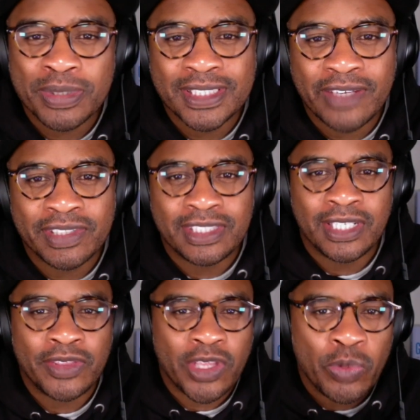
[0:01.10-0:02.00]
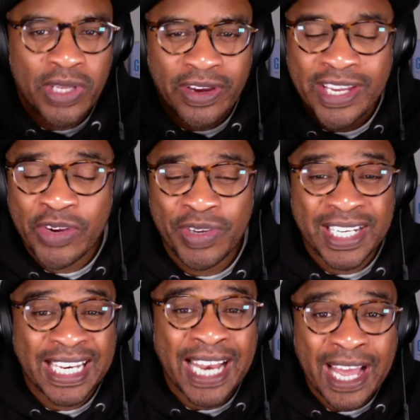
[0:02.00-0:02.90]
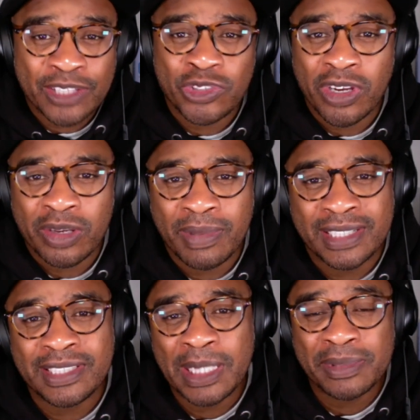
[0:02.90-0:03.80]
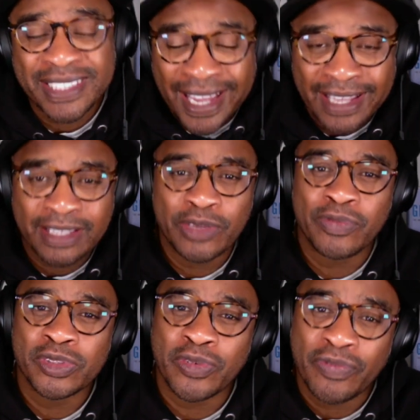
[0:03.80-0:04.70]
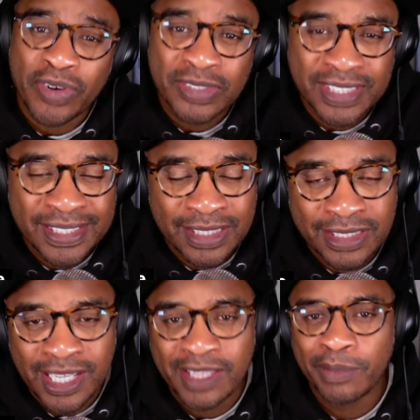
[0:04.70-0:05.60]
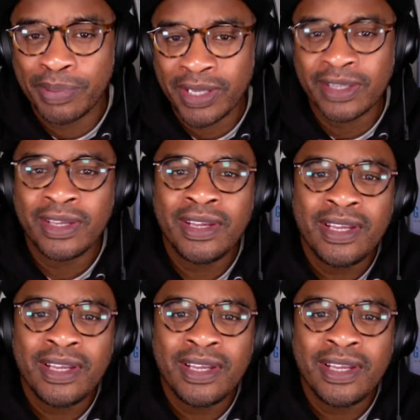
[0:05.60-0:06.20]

17th, and we are hearing a lot of talk about teams tanking for the first and the second pick